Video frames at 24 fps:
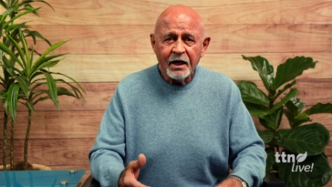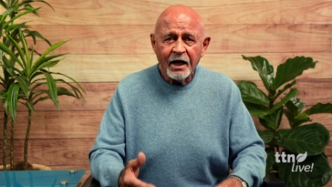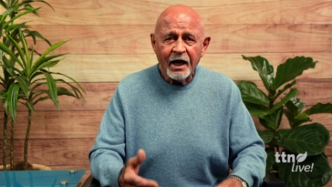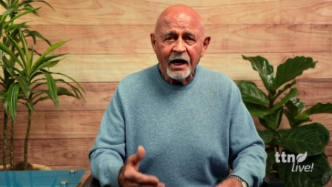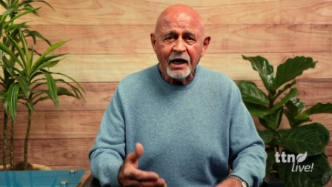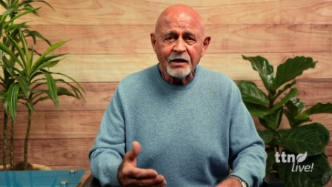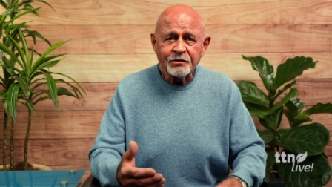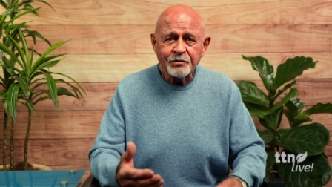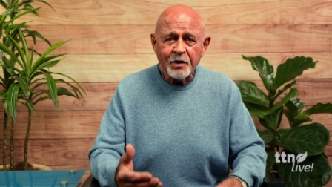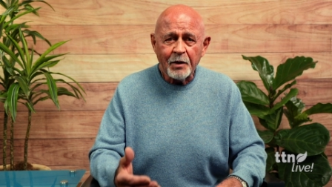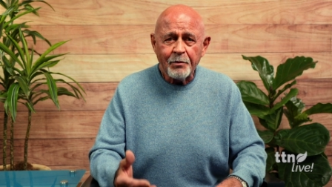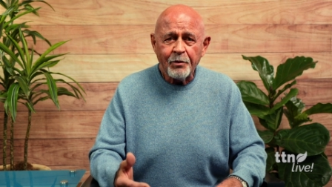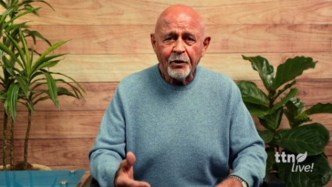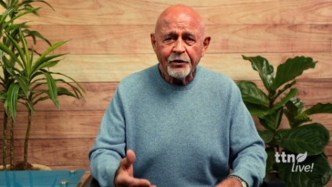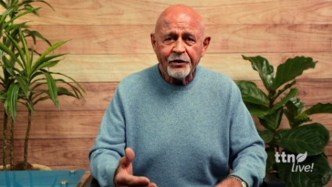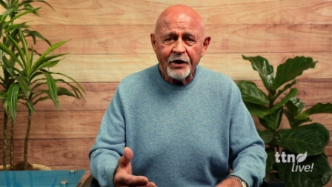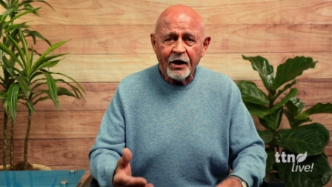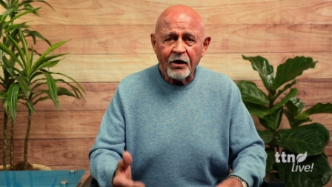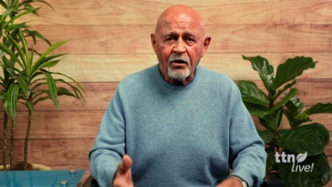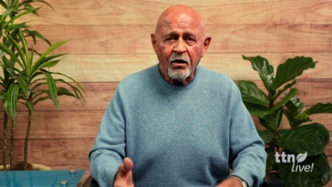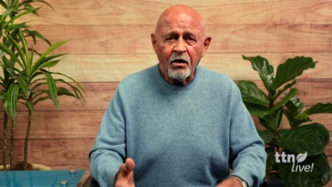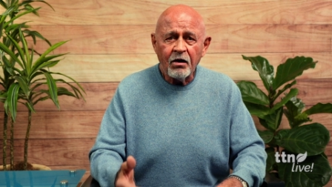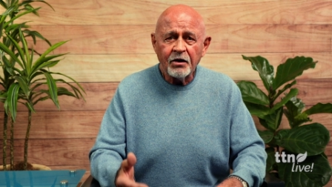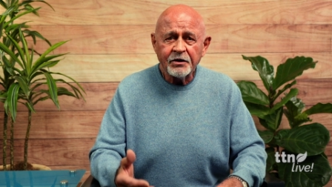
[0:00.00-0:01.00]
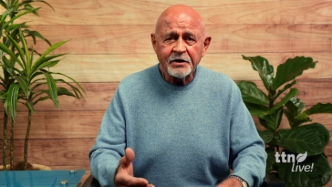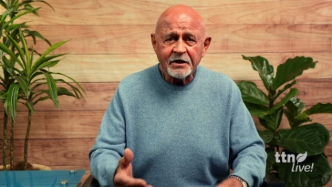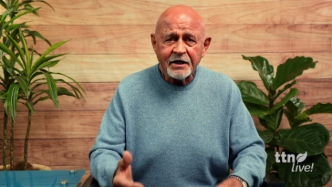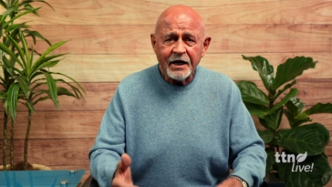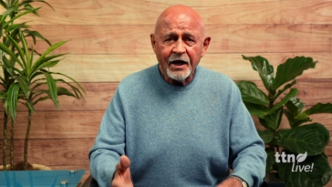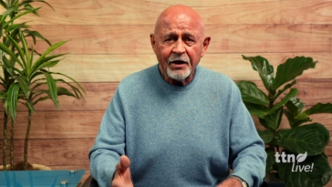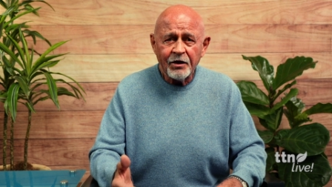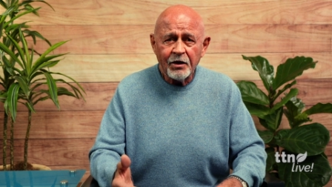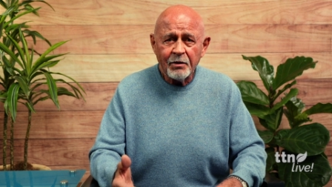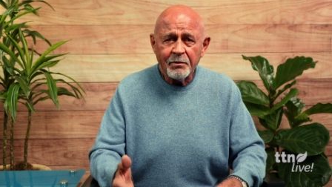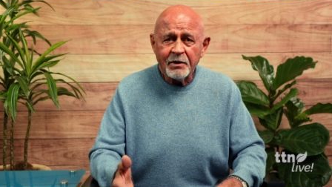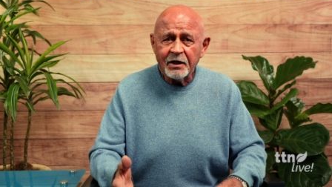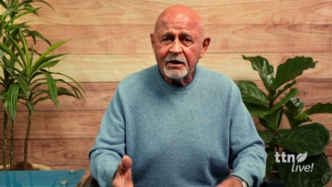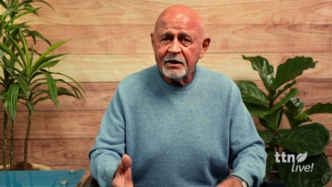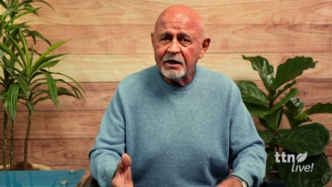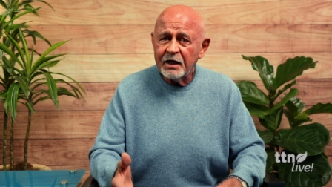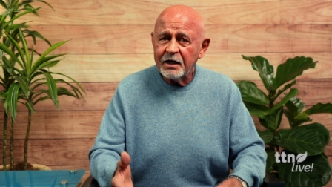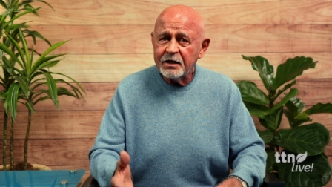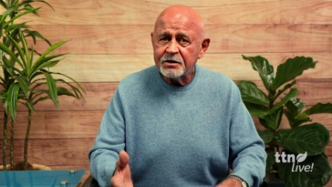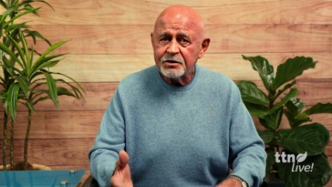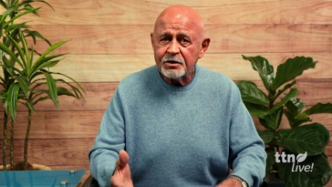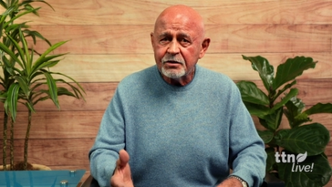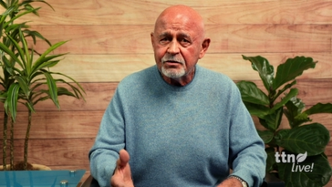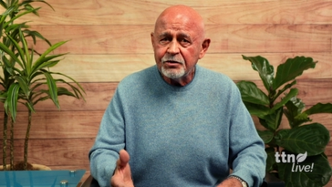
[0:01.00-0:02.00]
and as we put that all together,
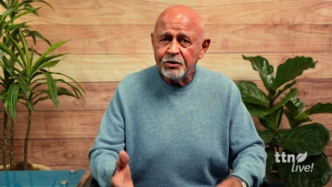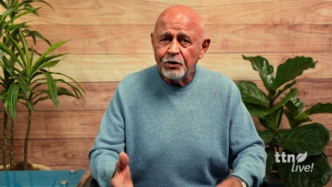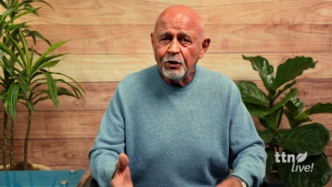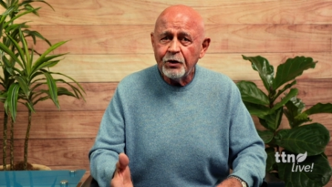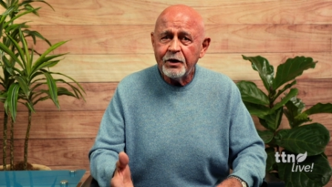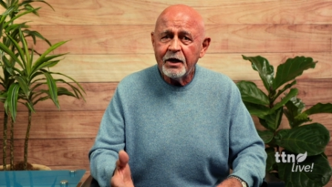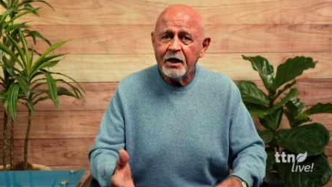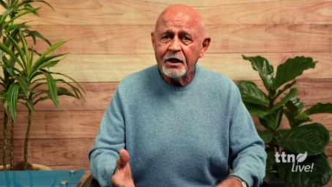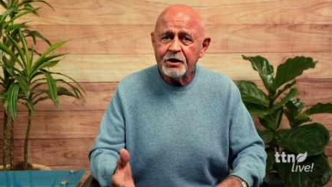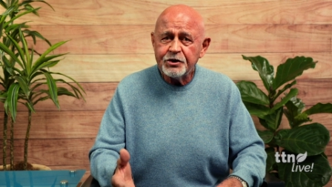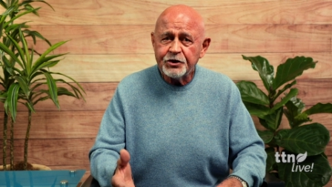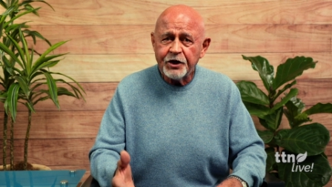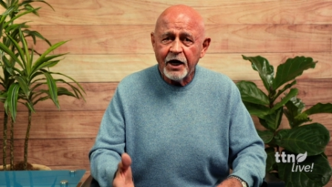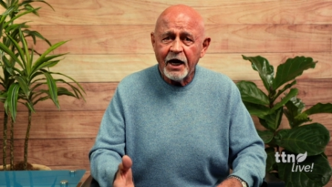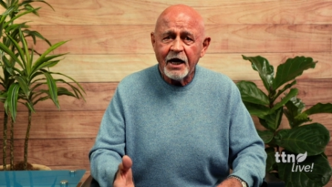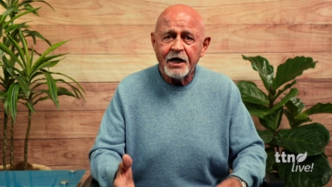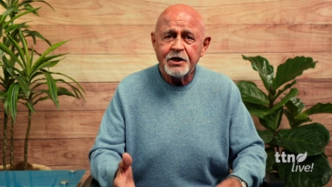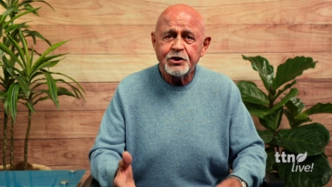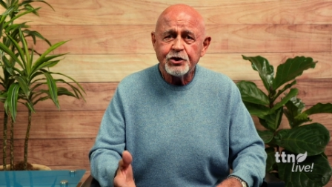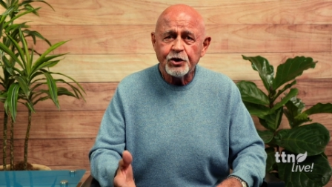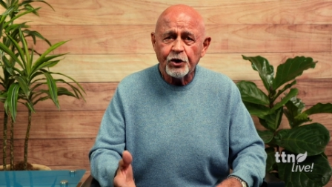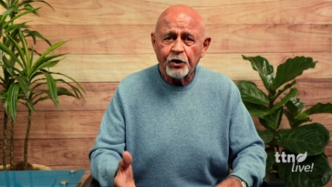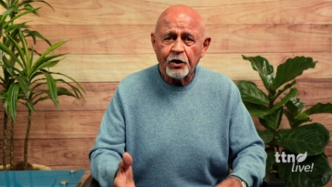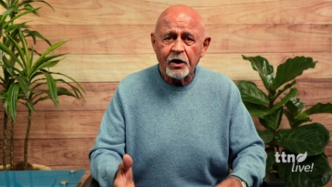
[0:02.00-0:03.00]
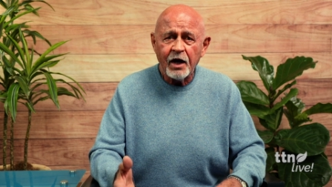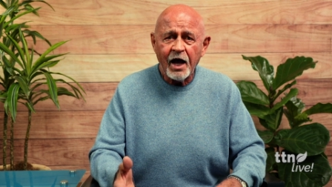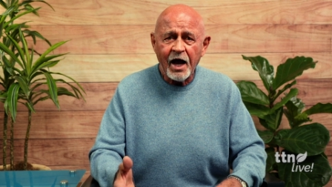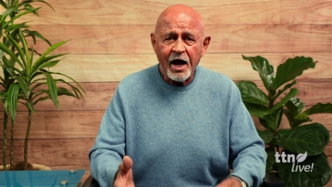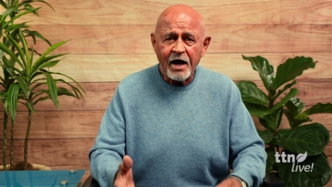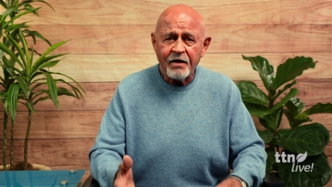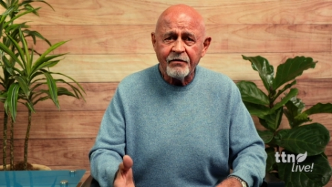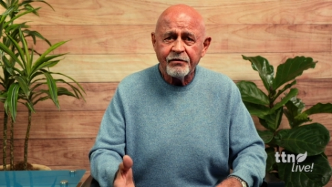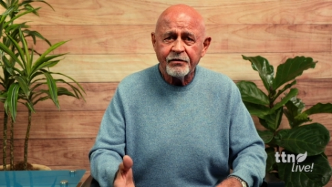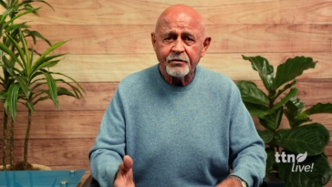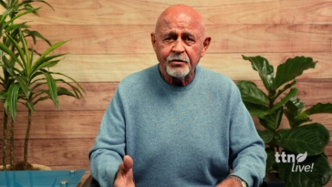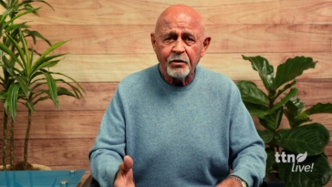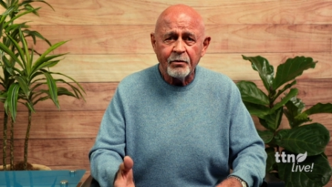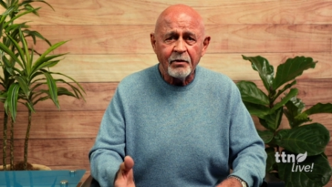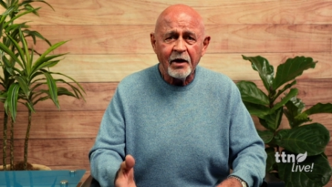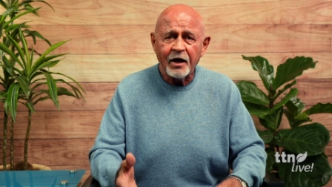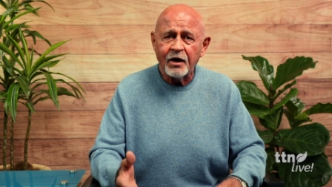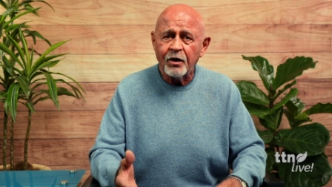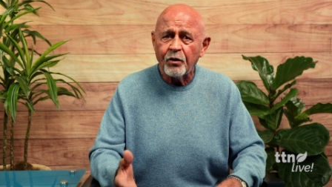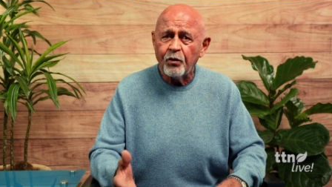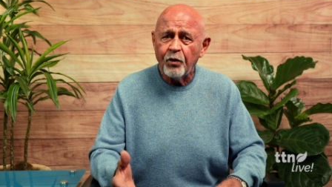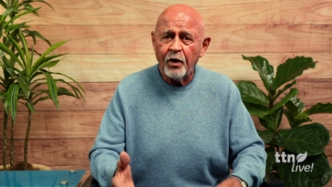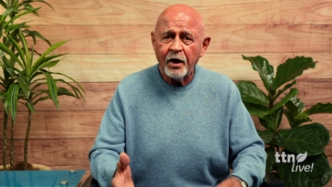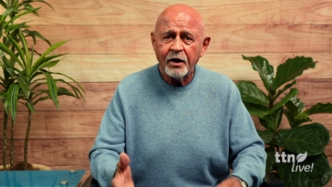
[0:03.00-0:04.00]
because you can change your life no
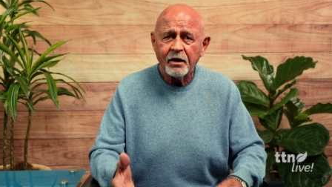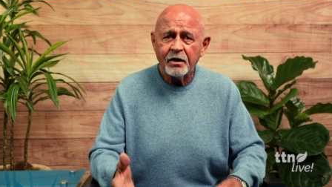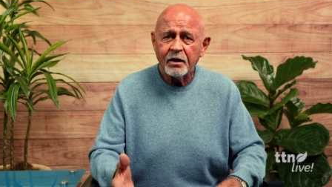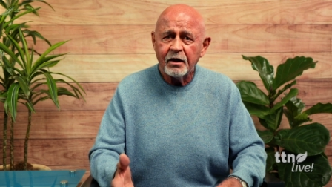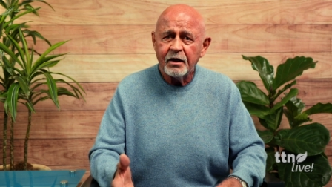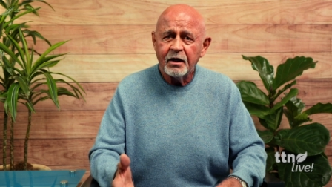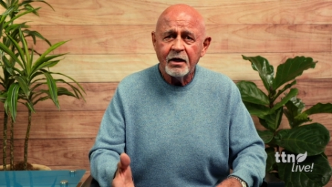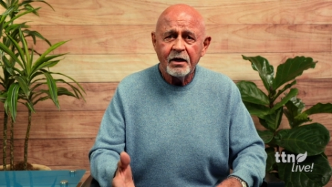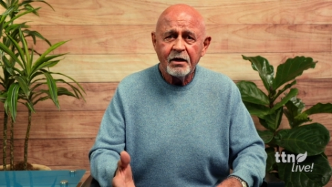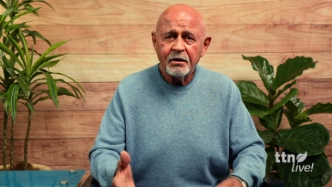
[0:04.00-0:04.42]
matter what